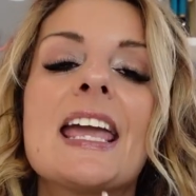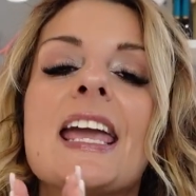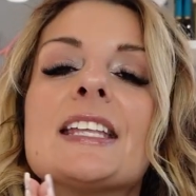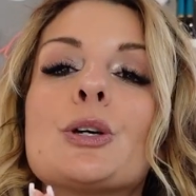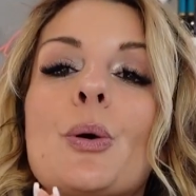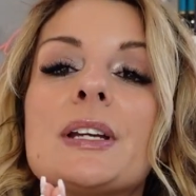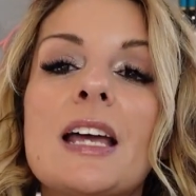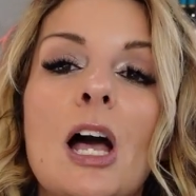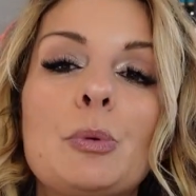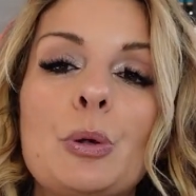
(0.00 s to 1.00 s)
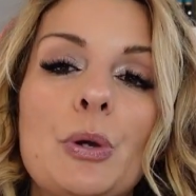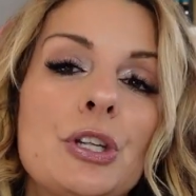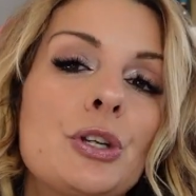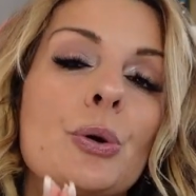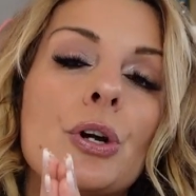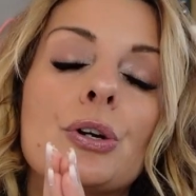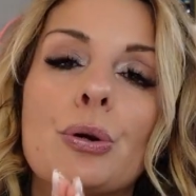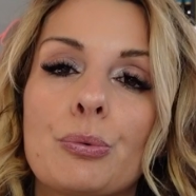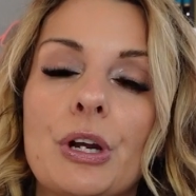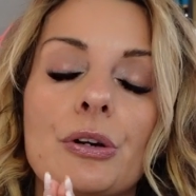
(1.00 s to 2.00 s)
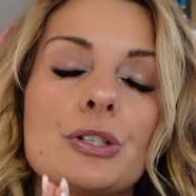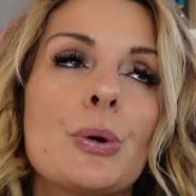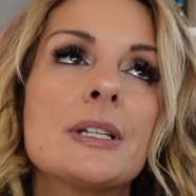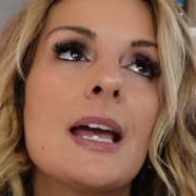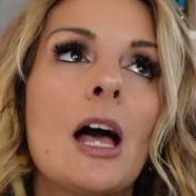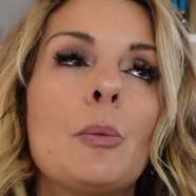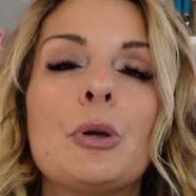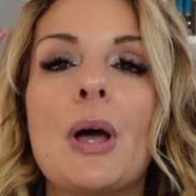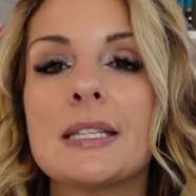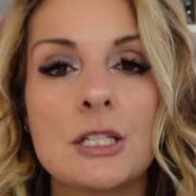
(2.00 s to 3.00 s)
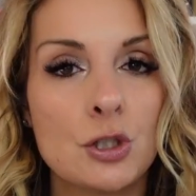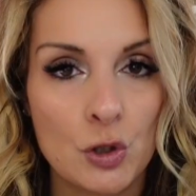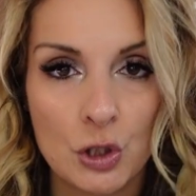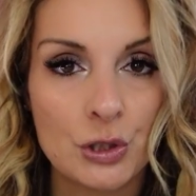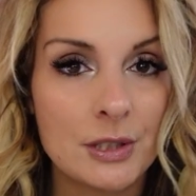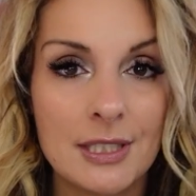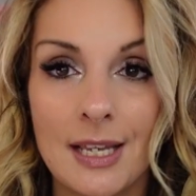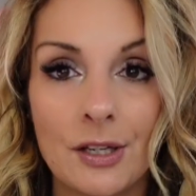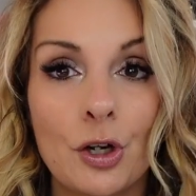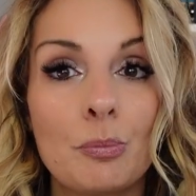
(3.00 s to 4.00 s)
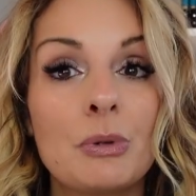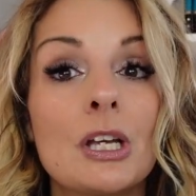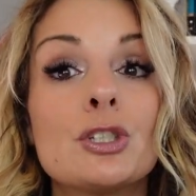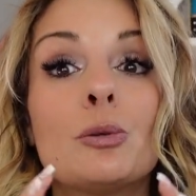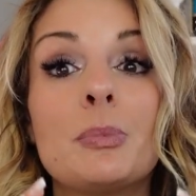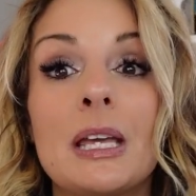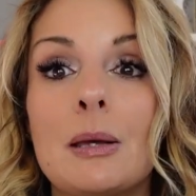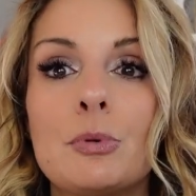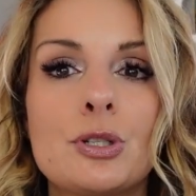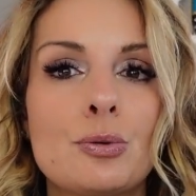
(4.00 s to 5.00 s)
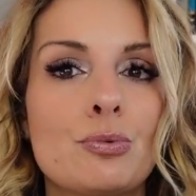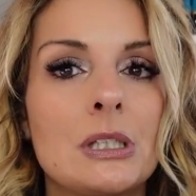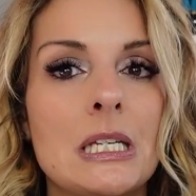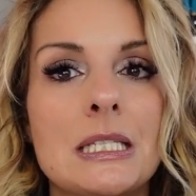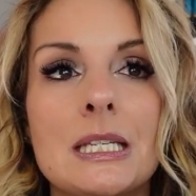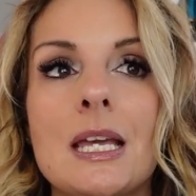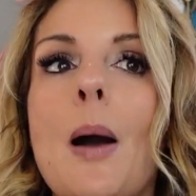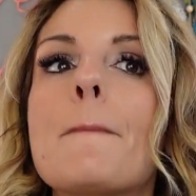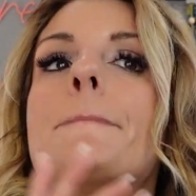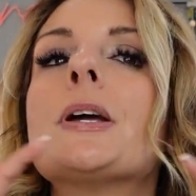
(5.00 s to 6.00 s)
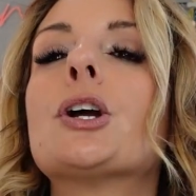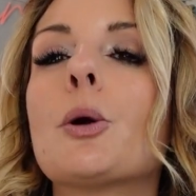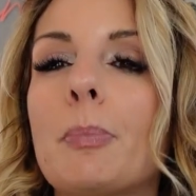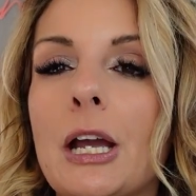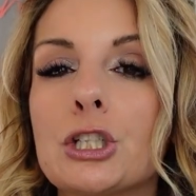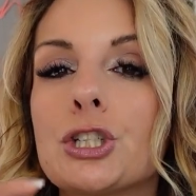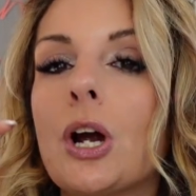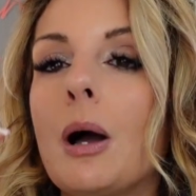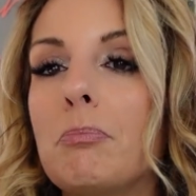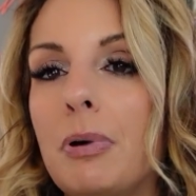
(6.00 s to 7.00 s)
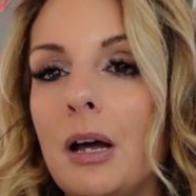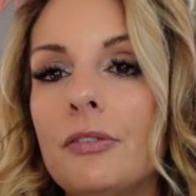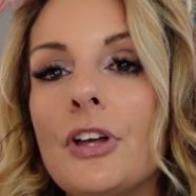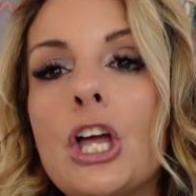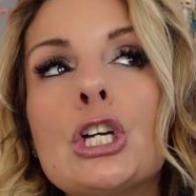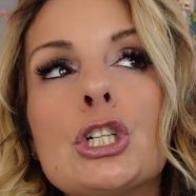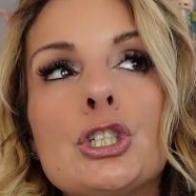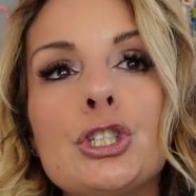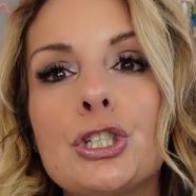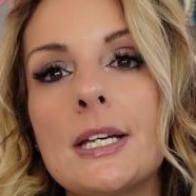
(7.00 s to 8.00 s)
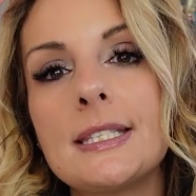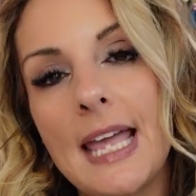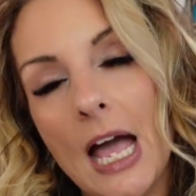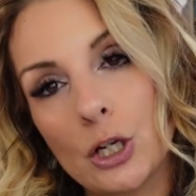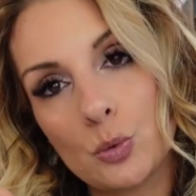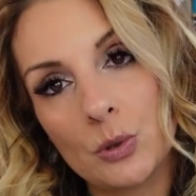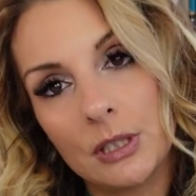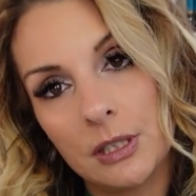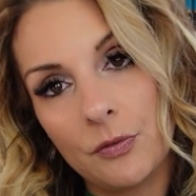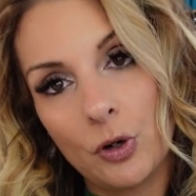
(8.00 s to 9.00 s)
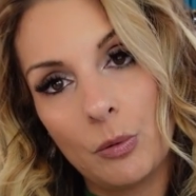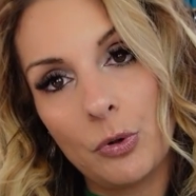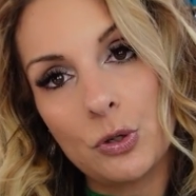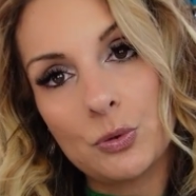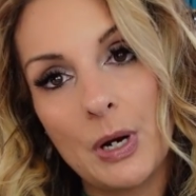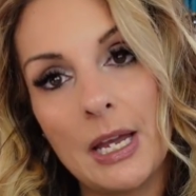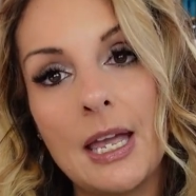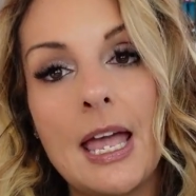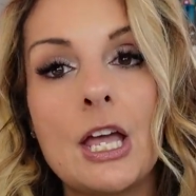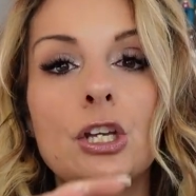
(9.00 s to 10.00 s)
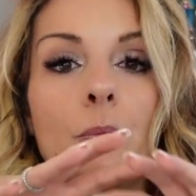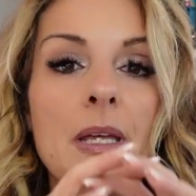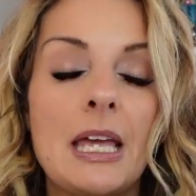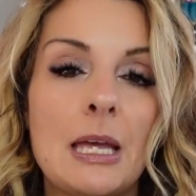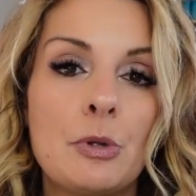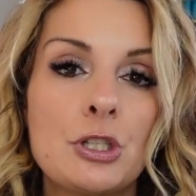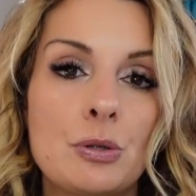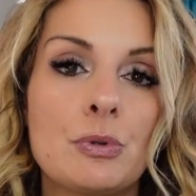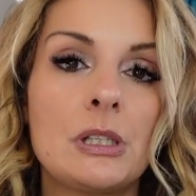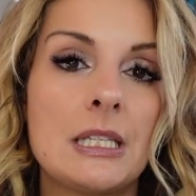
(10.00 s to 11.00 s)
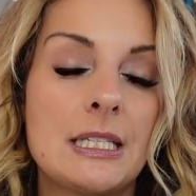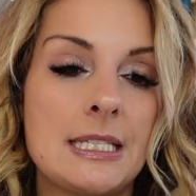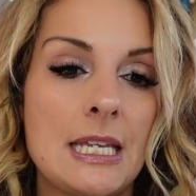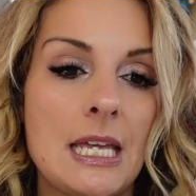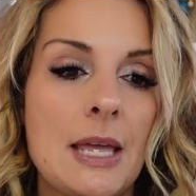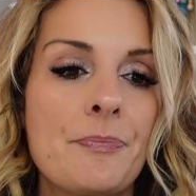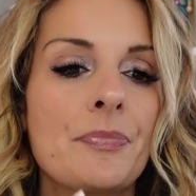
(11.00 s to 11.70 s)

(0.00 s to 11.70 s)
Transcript: It's going to help you in your career. It's going to help you as an instructional designer because you'll be able to really see a bigger picture above just the actual deliverables, right? You'll be able to really see